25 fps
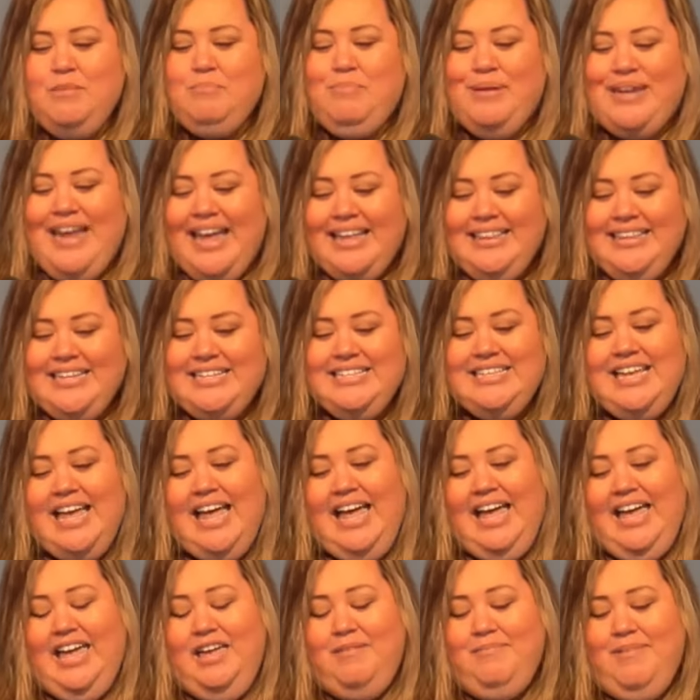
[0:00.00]
But at the
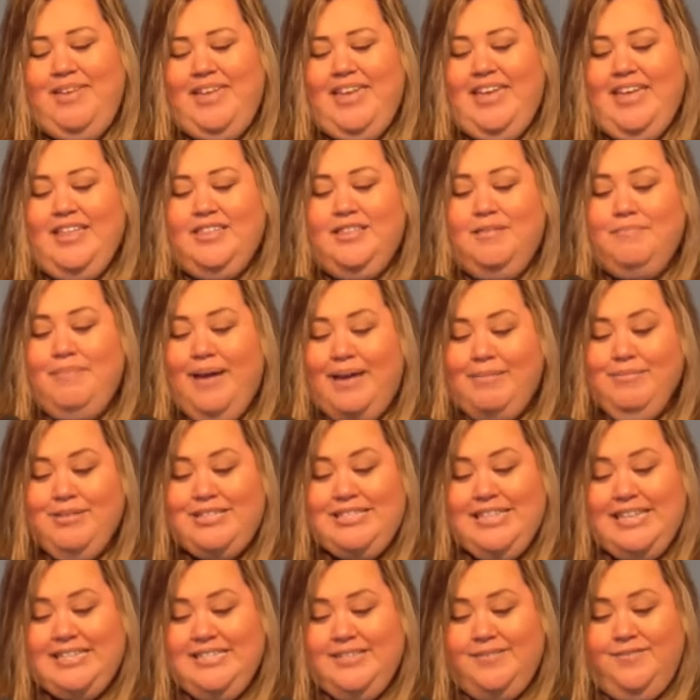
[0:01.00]
time, the Bible
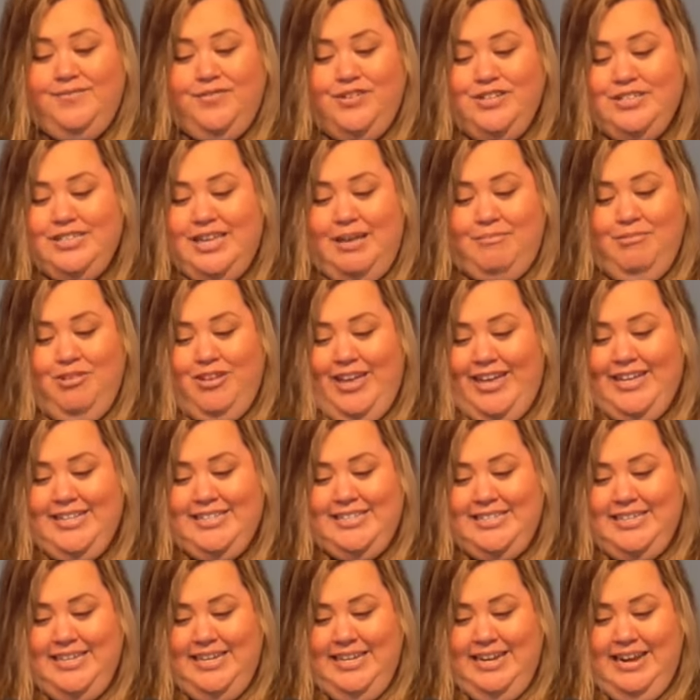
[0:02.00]
says in 1 Samuel
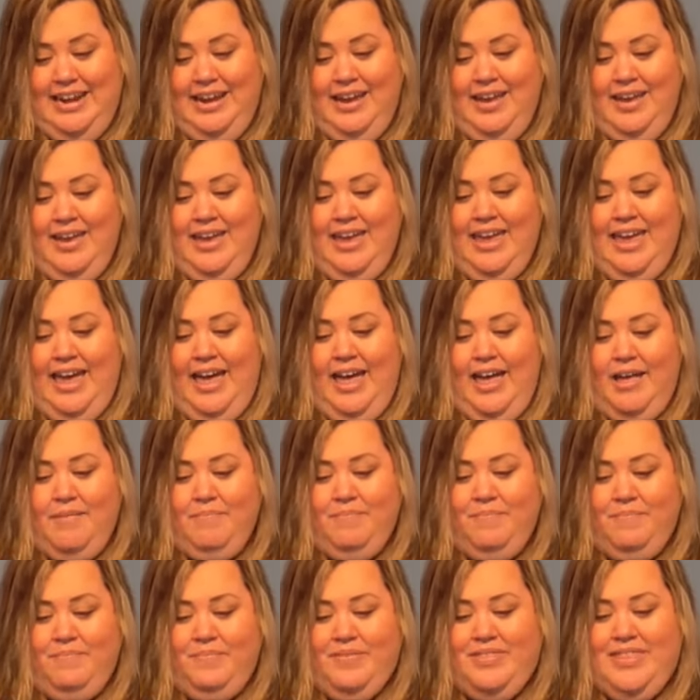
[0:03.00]
18,
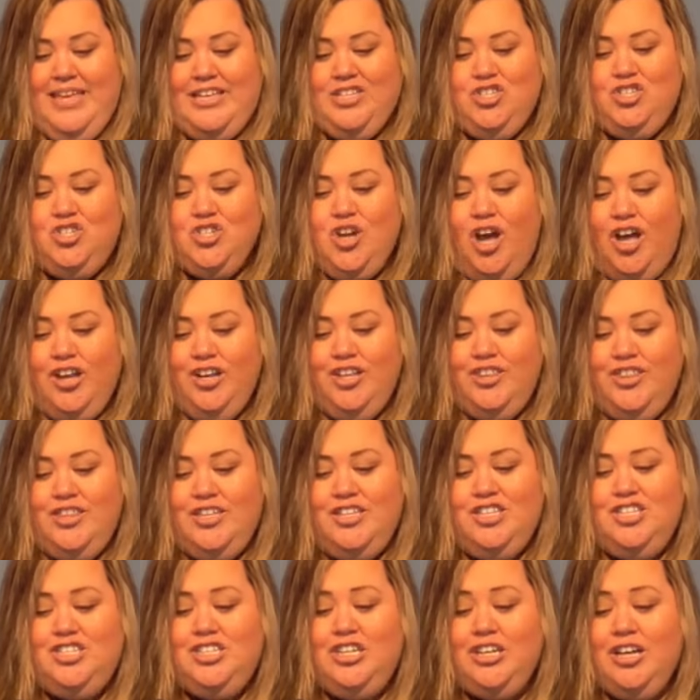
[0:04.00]
that
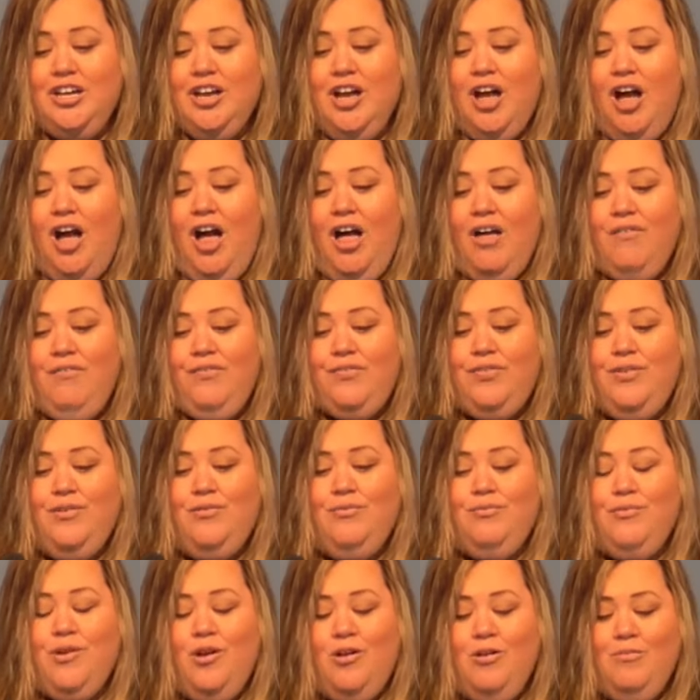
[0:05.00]
Jonathan took off
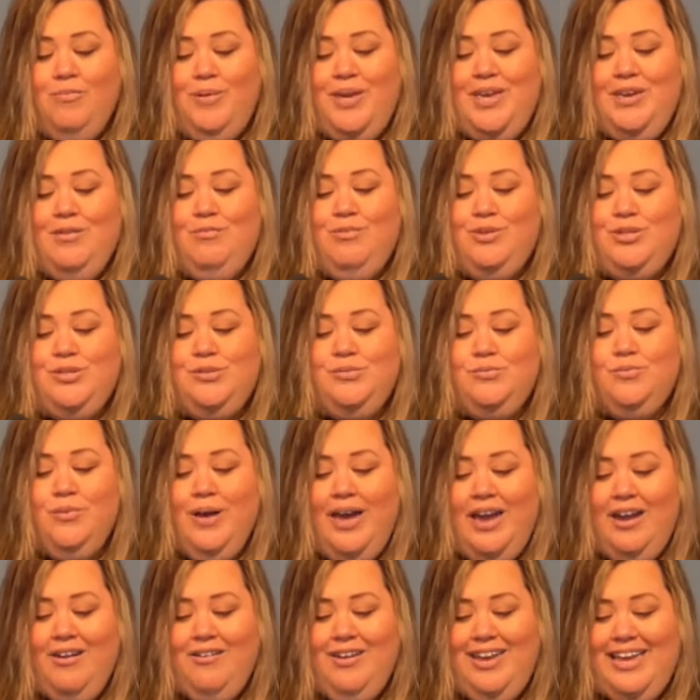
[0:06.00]
the robe he was
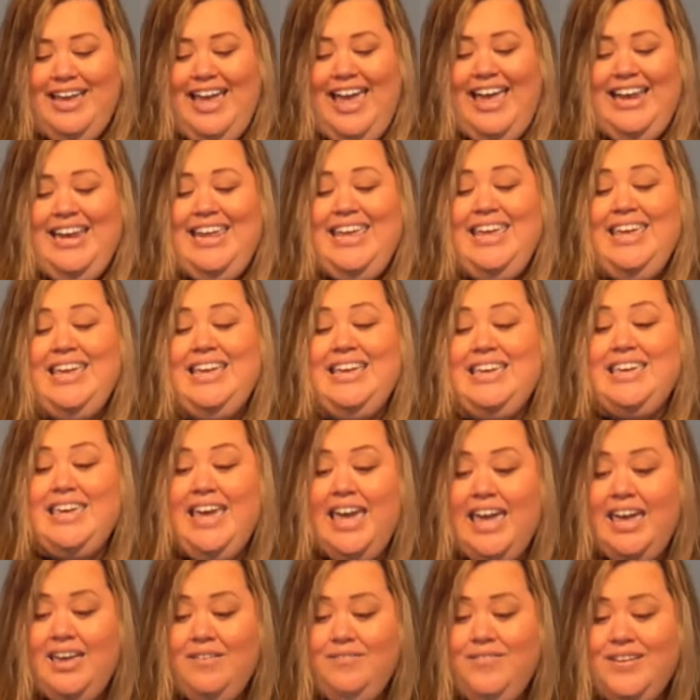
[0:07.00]
wearing and he
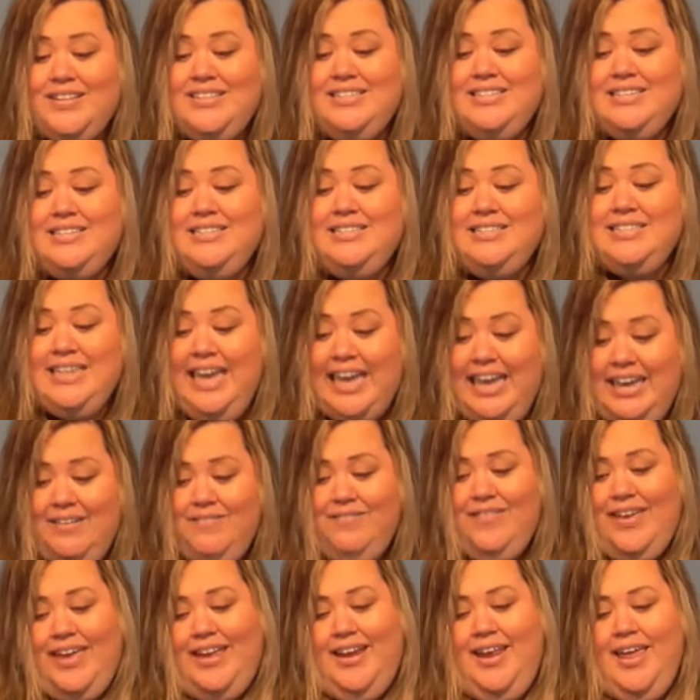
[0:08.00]
gave it to
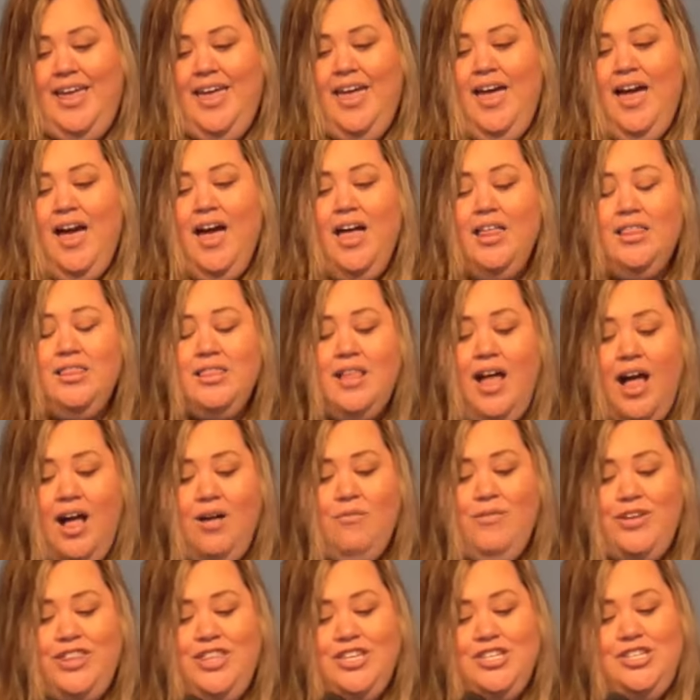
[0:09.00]
David
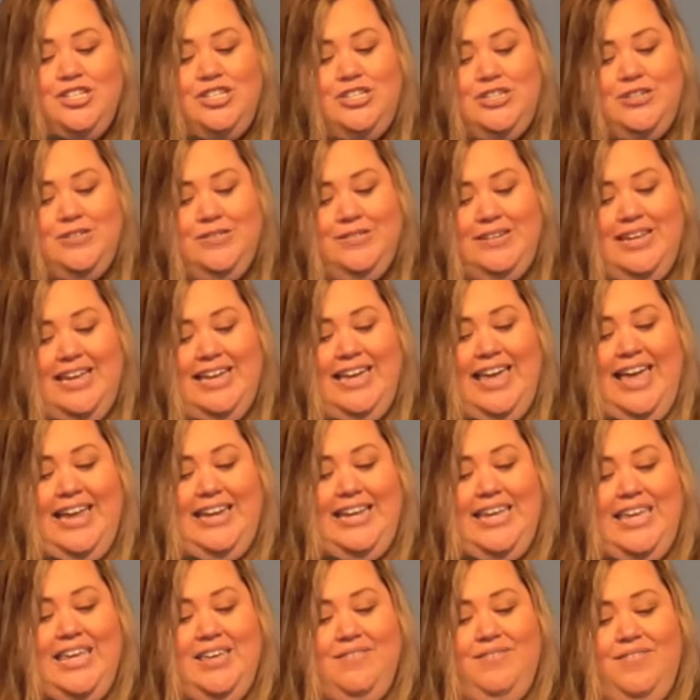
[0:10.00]
along with his tunic
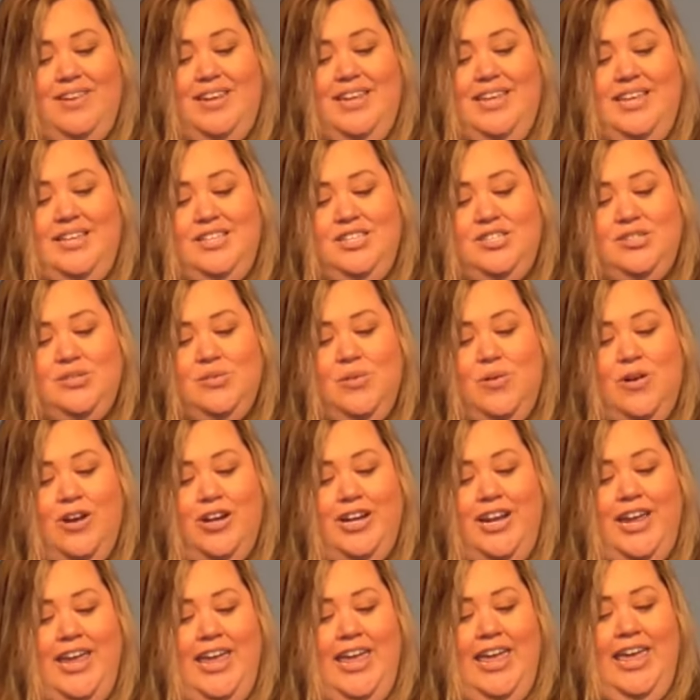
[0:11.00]
and even his
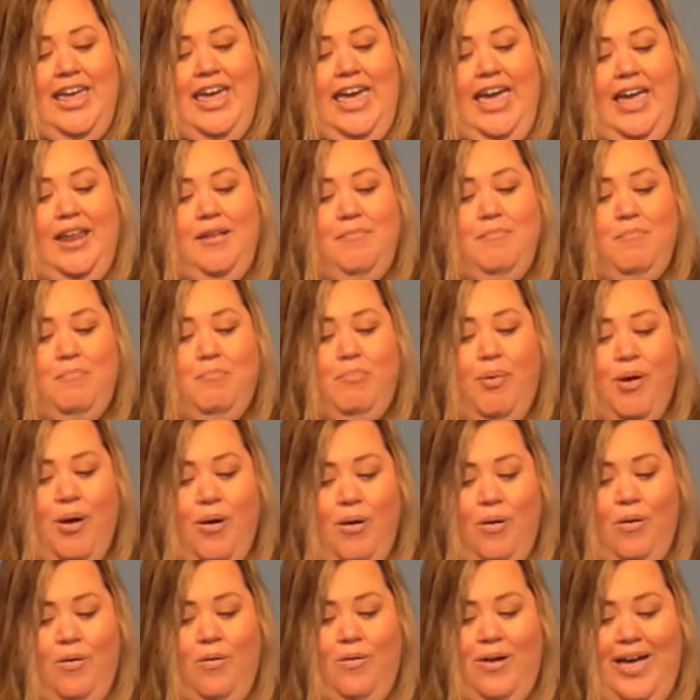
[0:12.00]
sword and
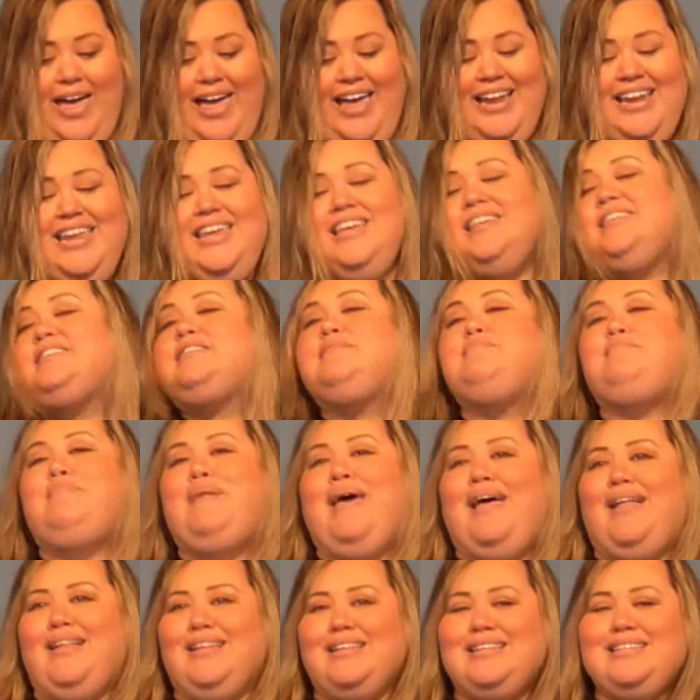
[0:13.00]
bow and his
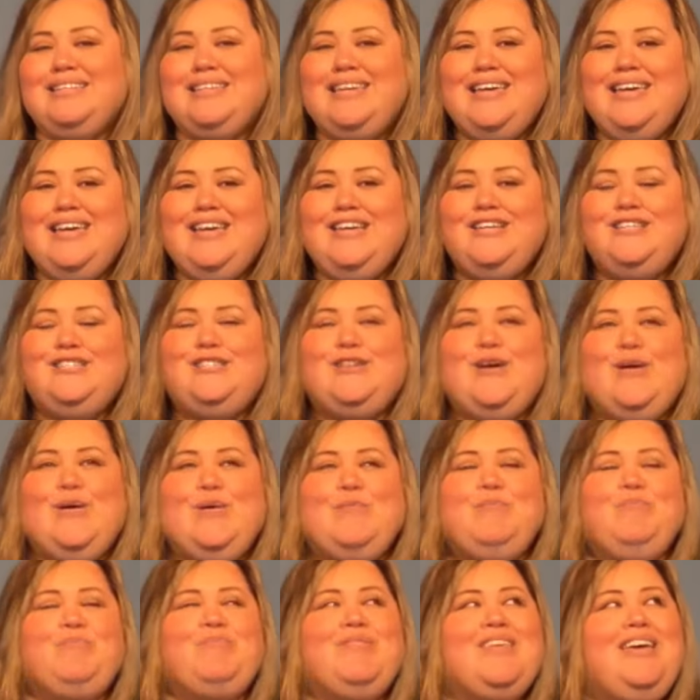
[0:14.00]
belt.
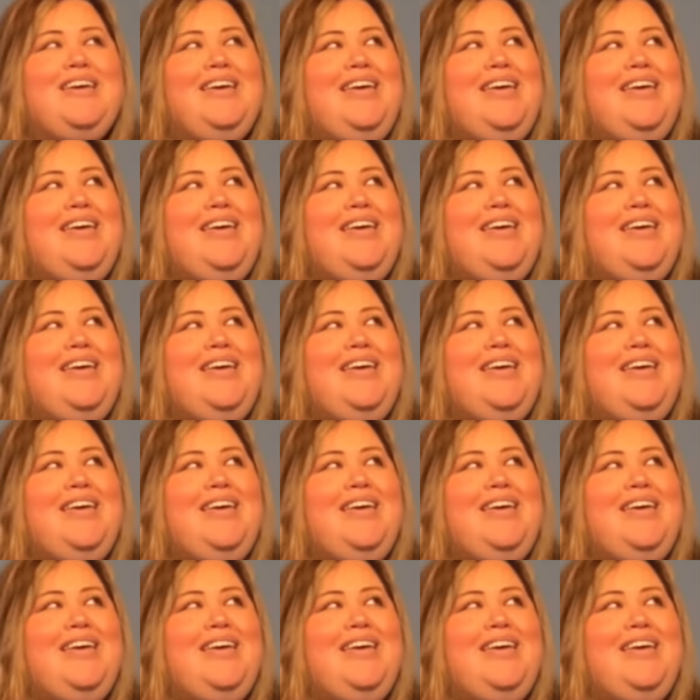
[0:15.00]
So